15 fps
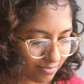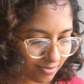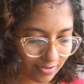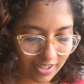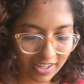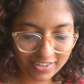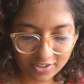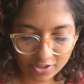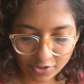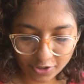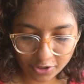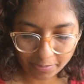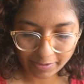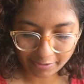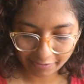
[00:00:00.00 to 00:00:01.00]
So that's
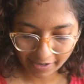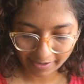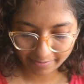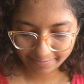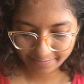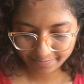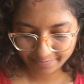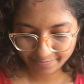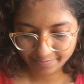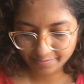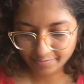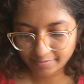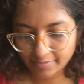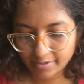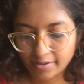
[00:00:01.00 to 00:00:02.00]
going to be fun.
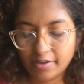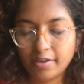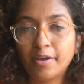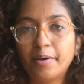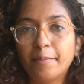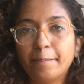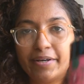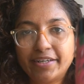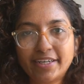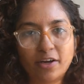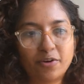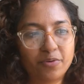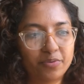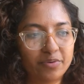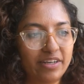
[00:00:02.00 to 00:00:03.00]
But
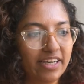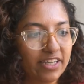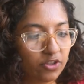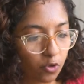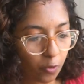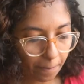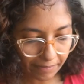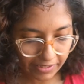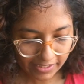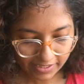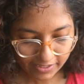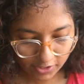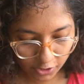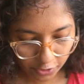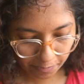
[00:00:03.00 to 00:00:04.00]
now let's open
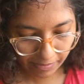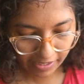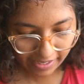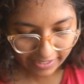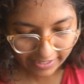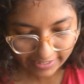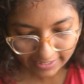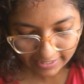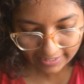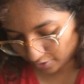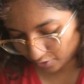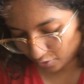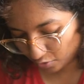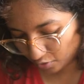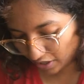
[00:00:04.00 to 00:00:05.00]
this new plant.
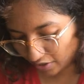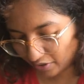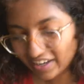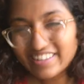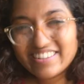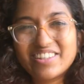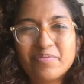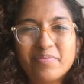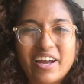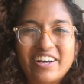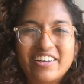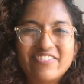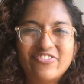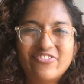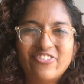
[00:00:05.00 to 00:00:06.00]
Ugaoo has some
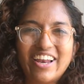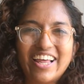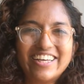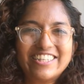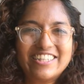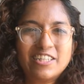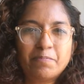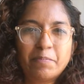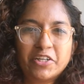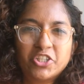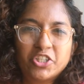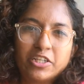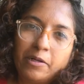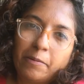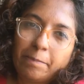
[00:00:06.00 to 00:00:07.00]
kind of like
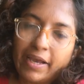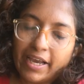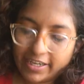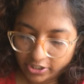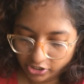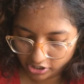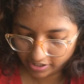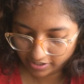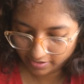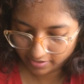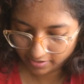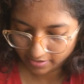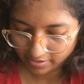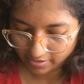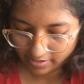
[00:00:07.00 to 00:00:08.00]
special packaging.
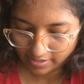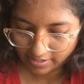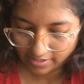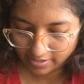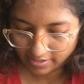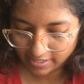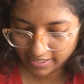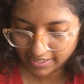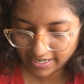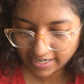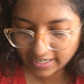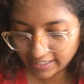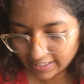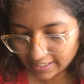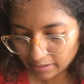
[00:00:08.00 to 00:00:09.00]
They
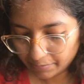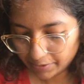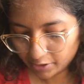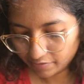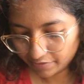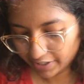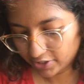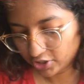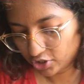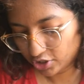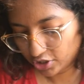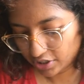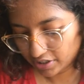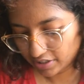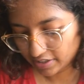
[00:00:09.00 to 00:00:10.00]
take a little bit of
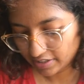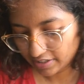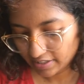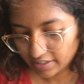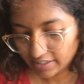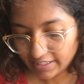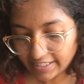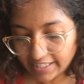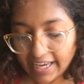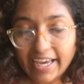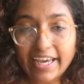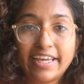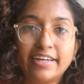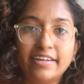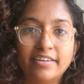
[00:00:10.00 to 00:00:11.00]
extra
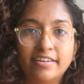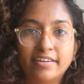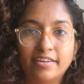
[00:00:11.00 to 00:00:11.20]
care.